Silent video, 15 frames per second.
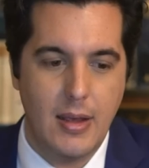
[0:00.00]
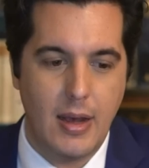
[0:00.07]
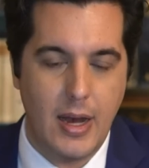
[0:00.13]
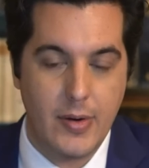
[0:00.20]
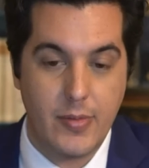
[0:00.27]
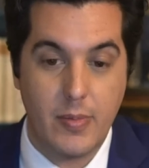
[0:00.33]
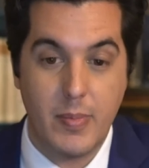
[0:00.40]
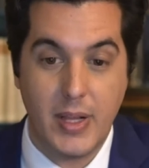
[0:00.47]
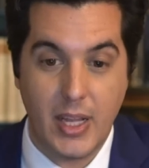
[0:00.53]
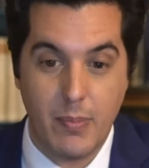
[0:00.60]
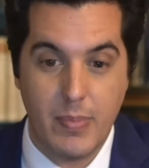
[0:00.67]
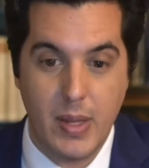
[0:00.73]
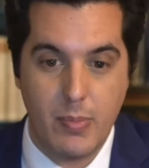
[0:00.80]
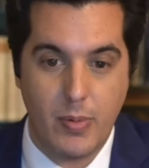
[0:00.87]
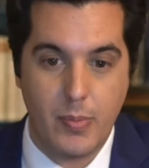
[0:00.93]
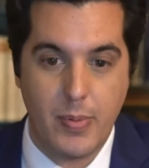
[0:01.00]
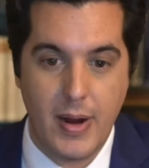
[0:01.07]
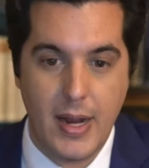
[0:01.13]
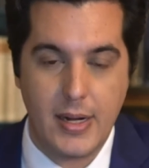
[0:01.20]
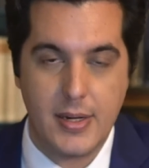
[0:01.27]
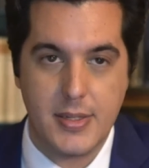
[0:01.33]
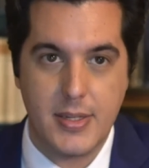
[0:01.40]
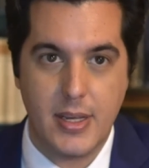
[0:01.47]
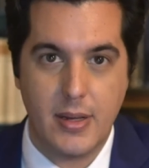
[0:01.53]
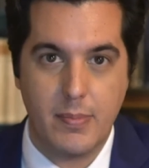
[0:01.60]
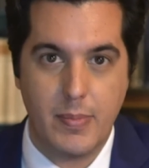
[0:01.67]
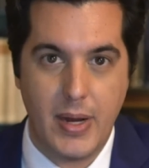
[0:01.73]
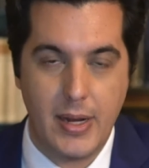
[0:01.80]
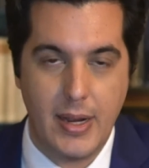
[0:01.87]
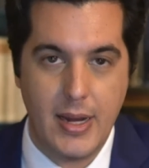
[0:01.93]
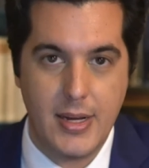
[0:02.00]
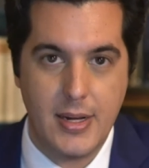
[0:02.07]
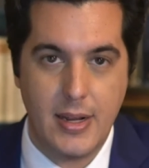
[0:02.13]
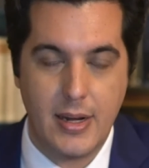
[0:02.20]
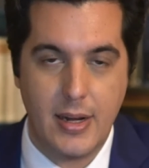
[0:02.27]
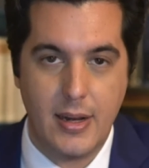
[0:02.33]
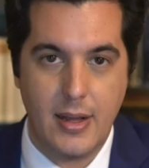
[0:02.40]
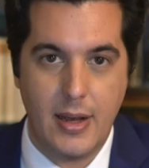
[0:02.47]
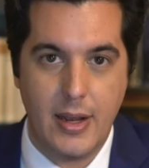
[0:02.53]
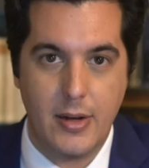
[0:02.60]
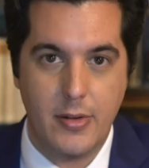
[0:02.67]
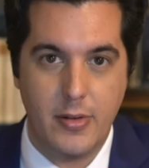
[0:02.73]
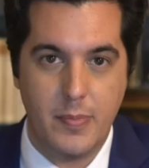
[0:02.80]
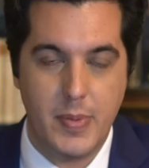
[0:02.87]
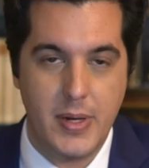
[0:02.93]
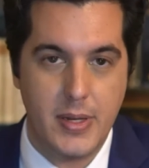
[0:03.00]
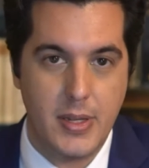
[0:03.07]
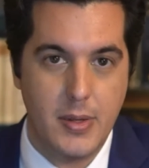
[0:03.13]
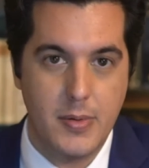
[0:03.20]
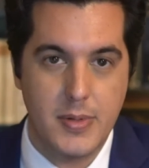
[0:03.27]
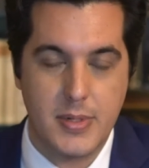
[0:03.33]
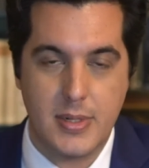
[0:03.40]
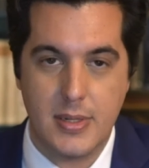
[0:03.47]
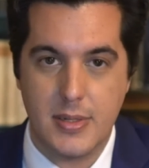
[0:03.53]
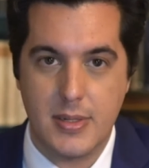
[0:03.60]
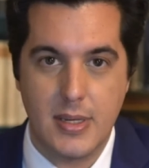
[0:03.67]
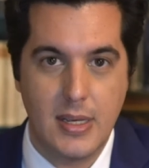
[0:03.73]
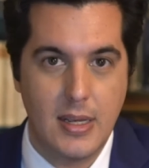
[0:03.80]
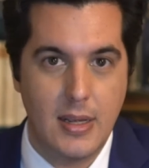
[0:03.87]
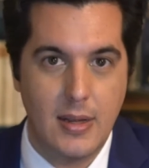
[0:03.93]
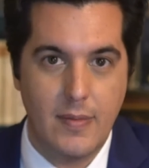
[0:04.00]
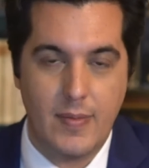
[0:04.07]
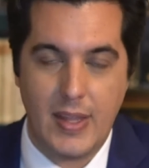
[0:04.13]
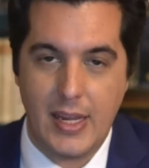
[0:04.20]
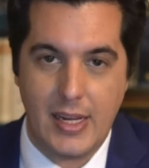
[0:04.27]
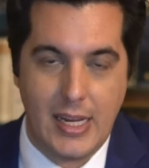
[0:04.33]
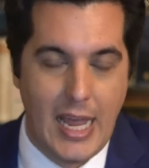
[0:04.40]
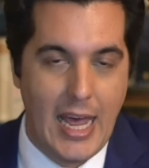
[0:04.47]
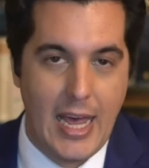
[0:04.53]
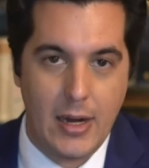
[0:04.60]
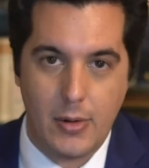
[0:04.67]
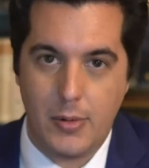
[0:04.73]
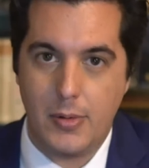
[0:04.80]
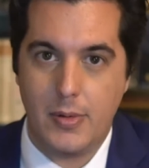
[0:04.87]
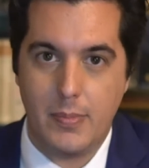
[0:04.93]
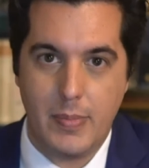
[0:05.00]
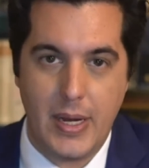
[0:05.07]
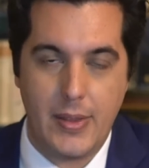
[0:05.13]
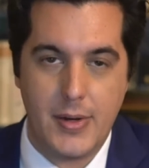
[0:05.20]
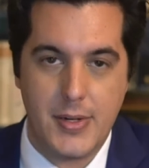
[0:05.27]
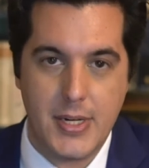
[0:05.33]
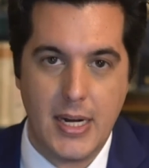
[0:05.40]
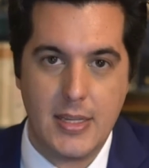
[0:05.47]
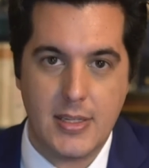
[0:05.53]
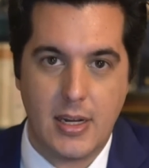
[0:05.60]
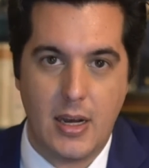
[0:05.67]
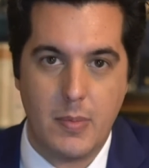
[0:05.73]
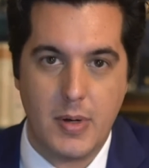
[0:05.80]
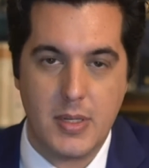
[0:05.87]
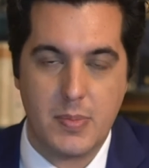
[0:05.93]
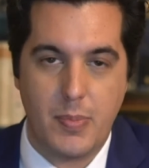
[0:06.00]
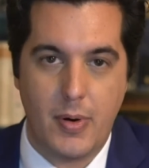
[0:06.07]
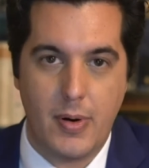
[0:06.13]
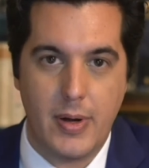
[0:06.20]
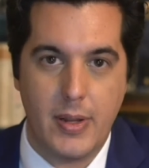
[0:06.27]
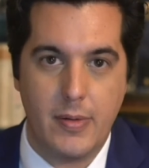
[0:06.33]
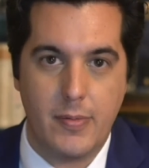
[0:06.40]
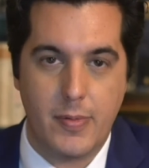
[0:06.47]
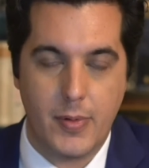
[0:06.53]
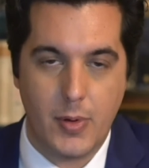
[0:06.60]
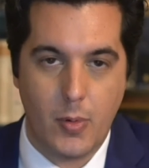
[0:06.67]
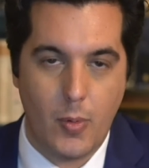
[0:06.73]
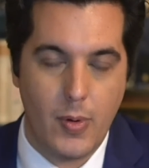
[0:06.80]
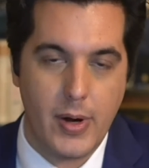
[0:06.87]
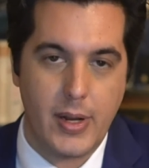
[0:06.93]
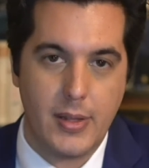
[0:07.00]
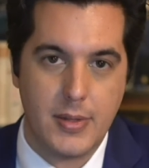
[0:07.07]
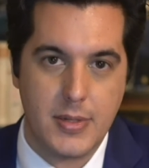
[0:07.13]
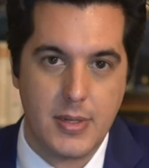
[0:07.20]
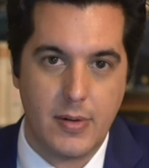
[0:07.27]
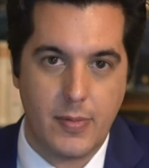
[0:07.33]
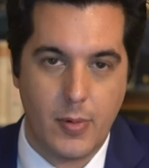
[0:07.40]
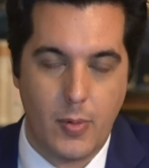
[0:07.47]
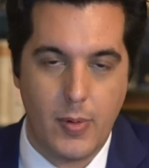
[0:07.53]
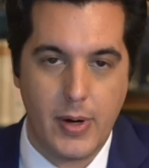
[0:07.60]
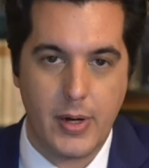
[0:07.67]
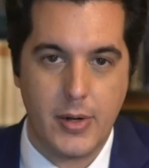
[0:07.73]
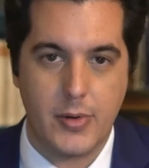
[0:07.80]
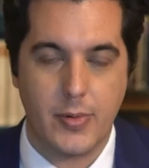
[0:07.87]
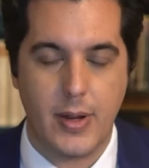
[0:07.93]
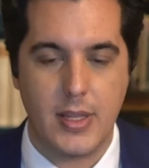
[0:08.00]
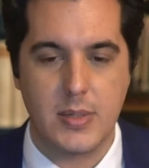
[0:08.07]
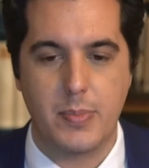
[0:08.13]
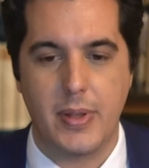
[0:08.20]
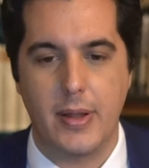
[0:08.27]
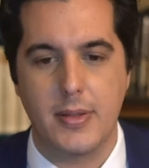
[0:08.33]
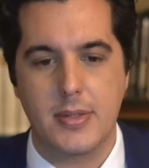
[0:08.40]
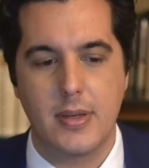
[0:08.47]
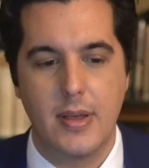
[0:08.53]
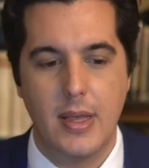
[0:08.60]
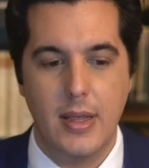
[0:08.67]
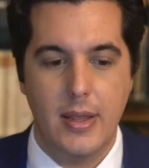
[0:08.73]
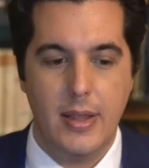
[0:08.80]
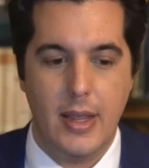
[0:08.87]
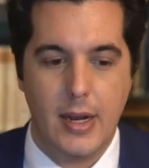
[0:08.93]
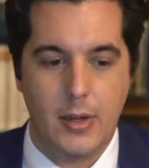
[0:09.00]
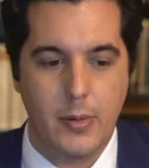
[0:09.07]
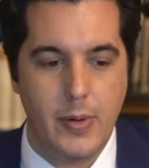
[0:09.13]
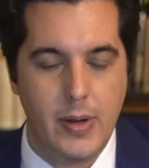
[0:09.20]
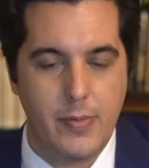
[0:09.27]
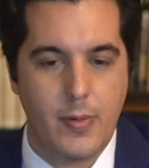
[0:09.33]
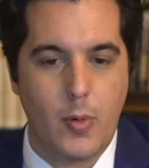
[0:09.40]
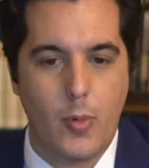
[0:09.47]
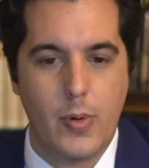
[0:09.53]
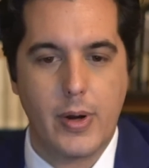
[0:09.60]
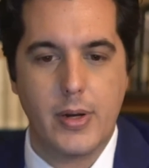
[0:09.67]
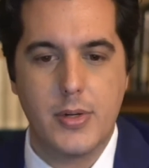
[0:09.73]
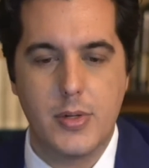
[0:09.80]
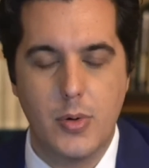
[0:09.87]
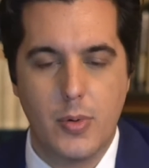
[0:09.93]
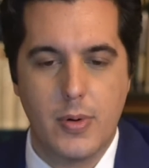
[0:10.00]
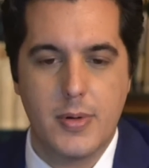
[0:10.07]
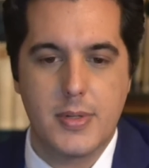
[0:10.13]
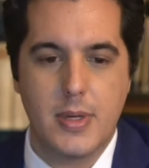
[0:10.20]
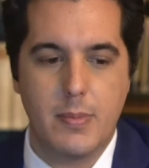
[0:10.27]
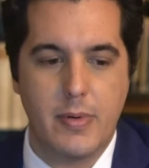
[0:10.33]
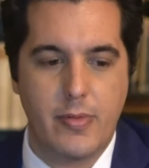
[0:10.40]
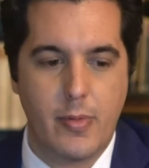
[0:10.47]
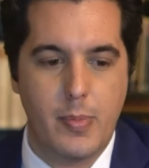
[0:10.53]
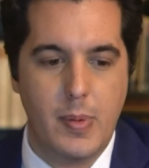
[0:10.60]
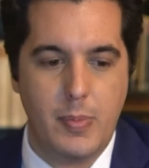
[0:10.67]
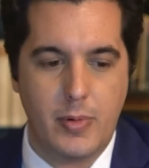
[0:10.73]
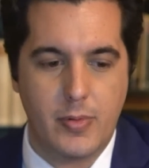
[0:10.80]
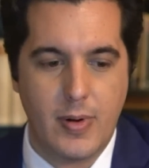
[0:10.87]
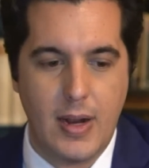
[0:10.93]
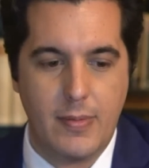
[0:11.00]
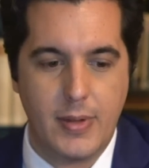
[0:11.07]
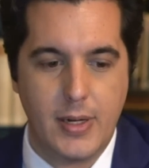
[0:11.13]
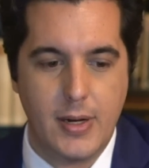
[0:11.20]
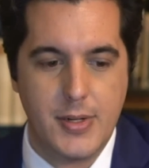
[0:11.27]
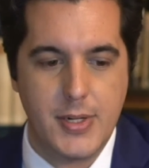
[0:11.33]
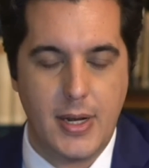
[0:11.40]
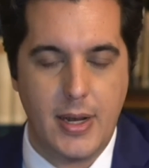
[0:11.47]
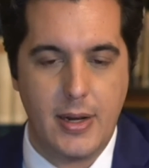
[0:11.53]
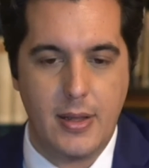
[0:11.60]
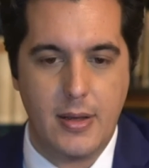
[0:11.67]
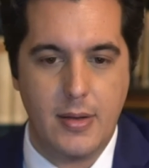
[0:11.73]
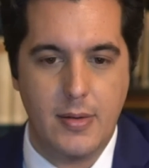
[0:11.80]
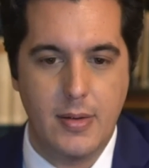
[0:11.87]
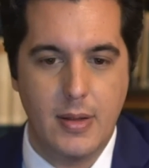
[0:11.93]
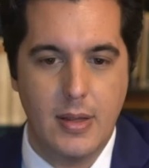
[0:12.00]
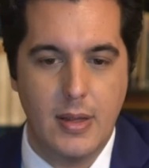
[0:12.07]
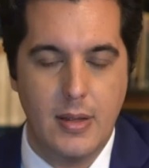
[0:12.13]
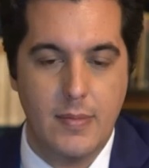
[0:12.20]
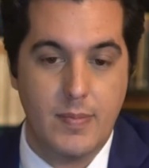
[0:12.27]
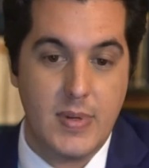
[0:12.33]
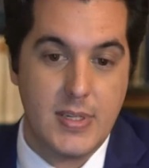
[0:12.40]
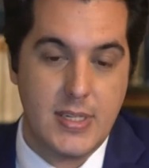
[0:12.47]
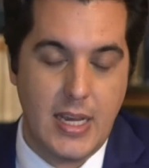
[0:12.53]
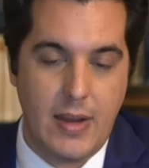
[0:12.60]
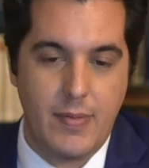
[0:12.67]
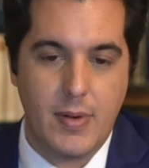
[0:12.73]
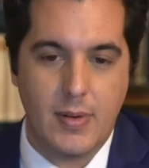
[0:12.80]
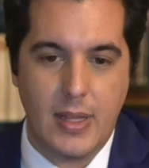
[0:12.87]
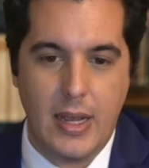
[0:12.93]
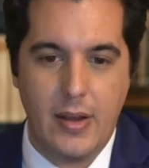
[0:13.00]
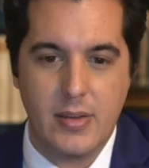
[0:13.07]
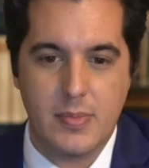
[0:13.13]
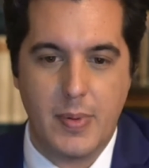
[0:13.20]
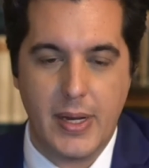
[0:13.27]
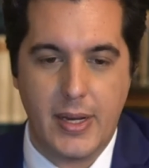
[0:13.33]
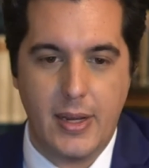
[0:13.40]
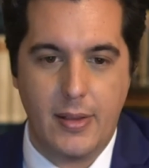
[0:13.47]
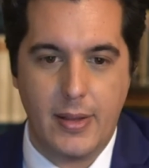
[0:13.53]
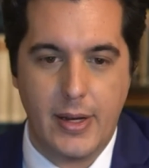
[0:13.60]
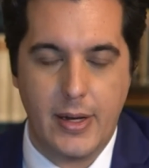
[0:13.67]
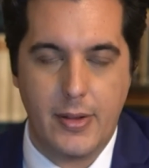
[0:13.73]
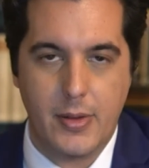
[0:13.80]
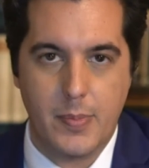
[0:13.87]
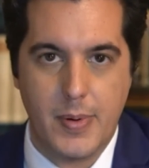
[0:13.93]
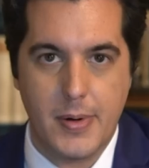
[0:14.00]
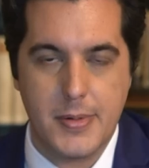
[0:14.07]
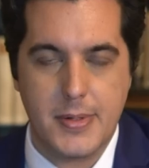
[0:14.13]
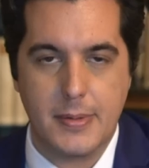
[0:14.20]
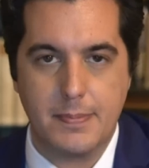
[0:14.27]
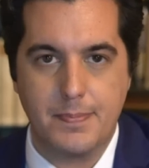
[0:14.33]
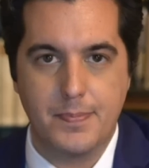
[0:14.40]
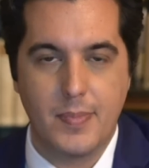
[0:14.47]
100 million people practicing by 1999 who've been used as like cattle by the Chinese Communist Party for their organs and for organ transplants, including for organ tourism and for people traveling to China to save their lives by killing another person.